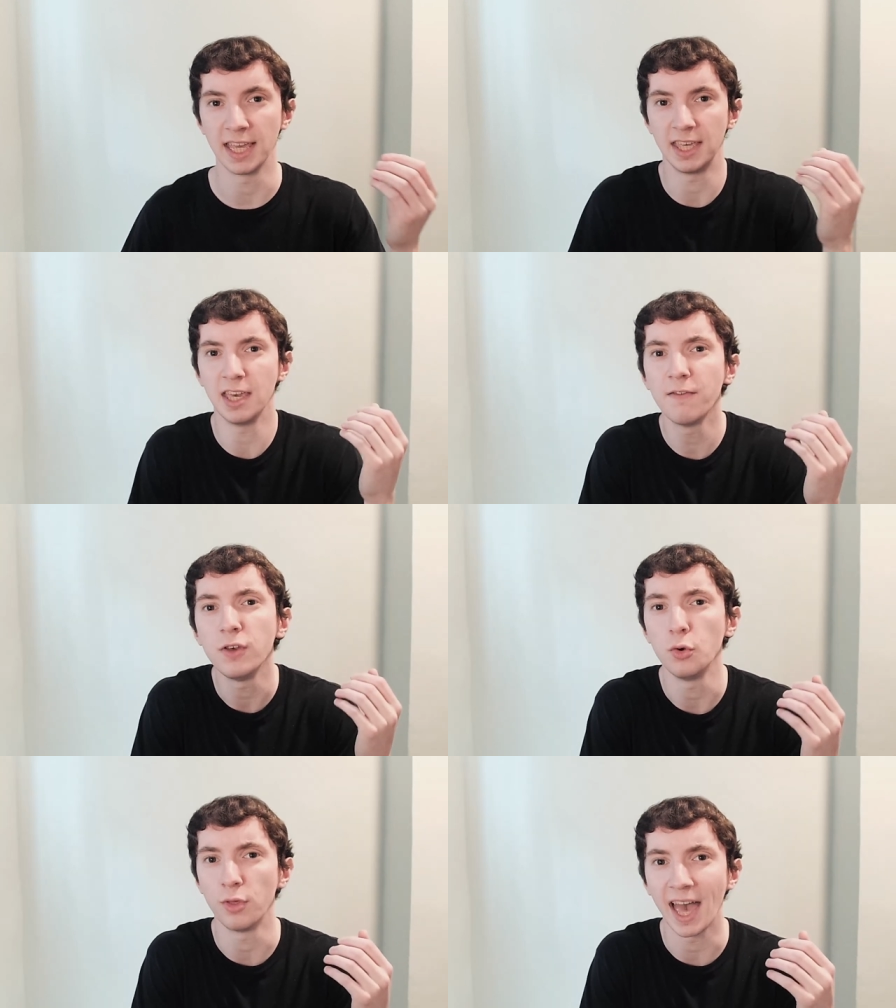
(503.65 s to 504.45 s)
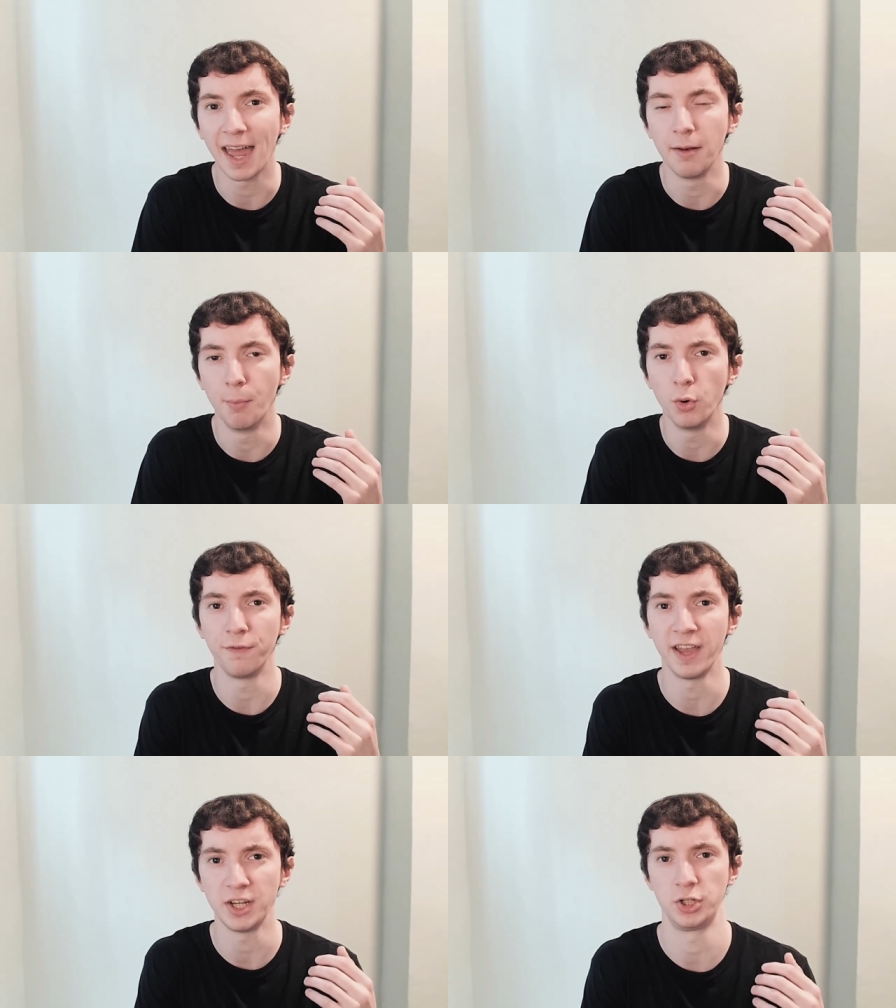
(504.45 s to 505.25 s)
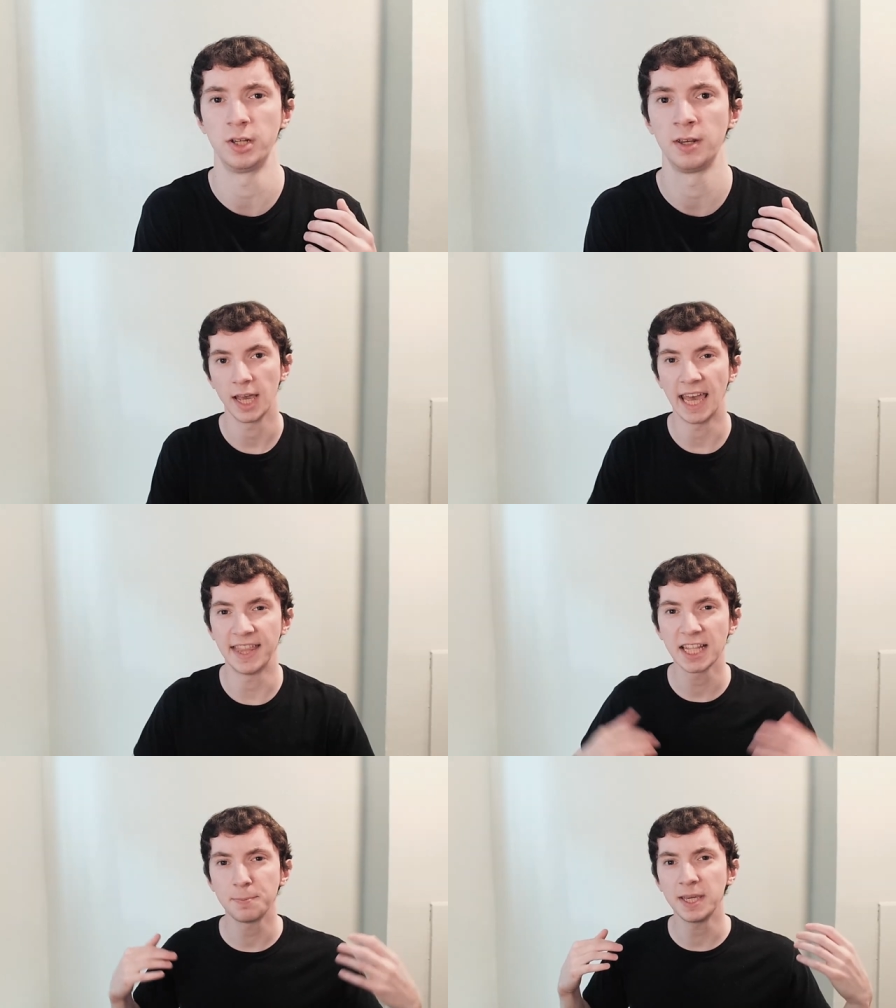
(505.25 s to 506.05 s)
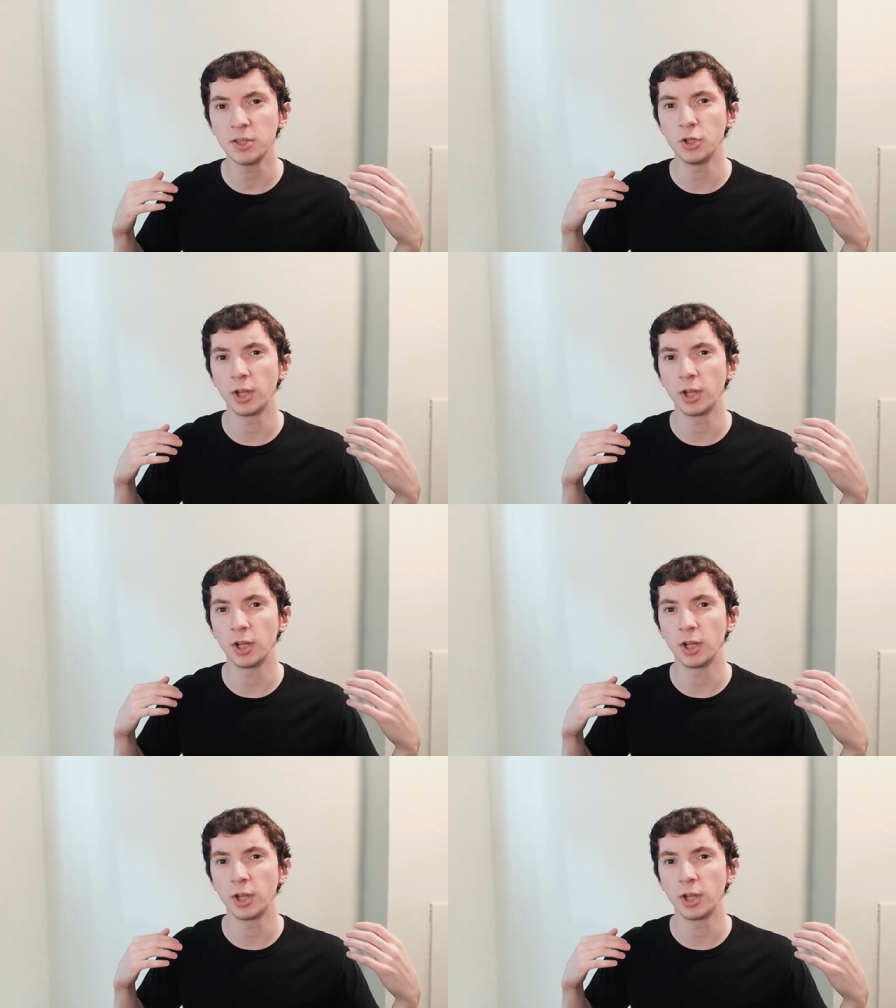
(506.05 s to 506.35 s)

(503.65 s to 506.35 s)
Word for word: They give you that motivation. And that's because you're